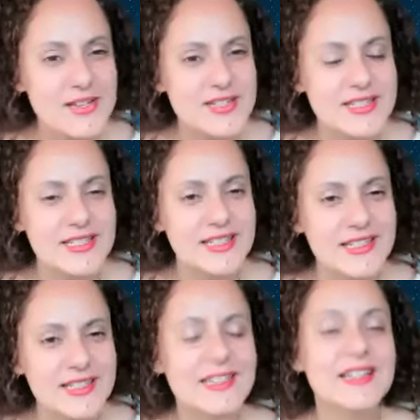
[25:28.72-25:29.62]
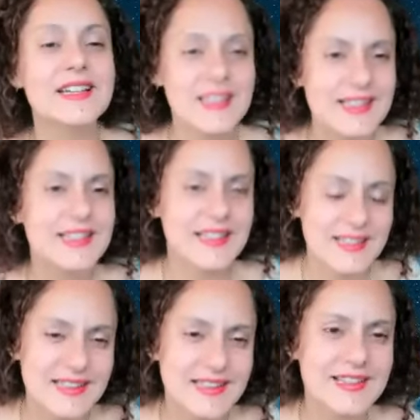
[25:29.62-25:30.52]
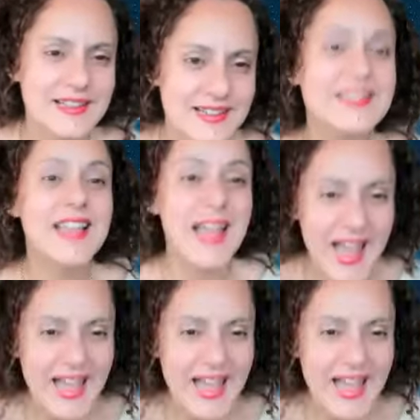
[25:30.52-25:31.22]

to goodness, yep, the big bat-like ears.